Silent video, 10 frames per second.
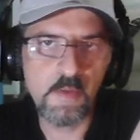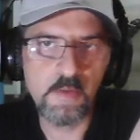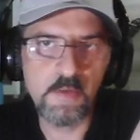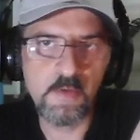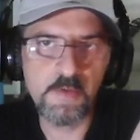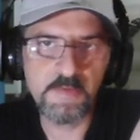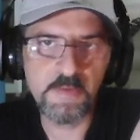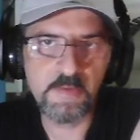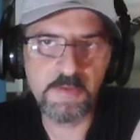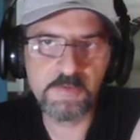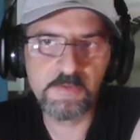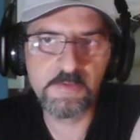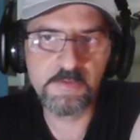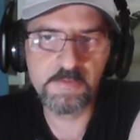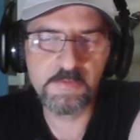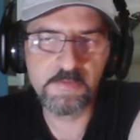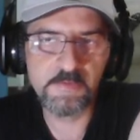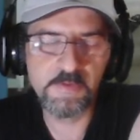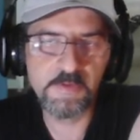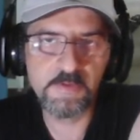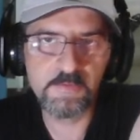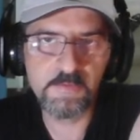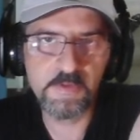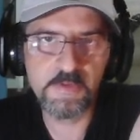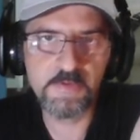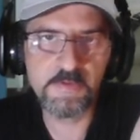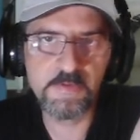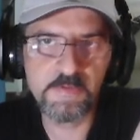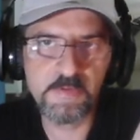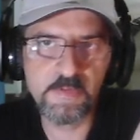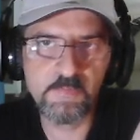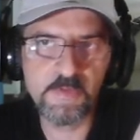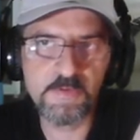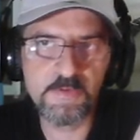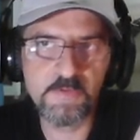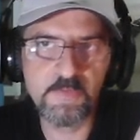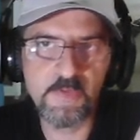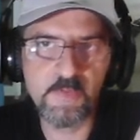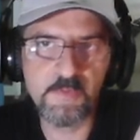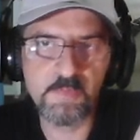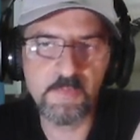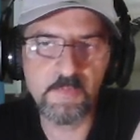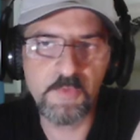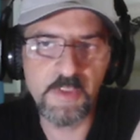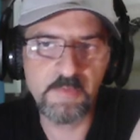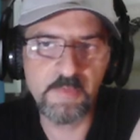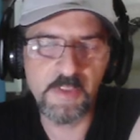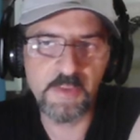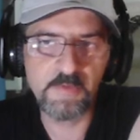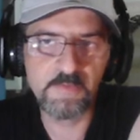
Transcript: These are actually really good cards, and I'm not sure if I want Mamuna in my hand.